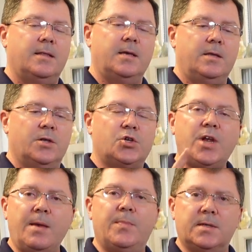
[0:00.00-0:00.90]
The
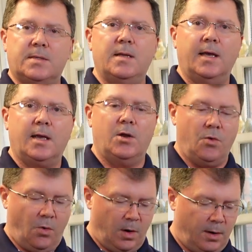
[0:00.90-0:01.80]
shape is the Nick
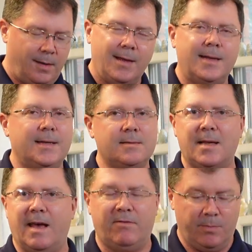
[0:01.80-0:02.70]
Nora. It
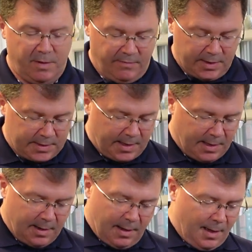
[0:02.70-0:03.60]
doesn't have to be
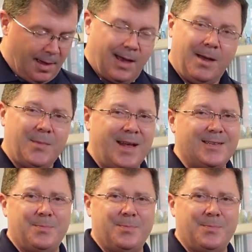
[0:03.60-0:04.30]
Whisky. I'm not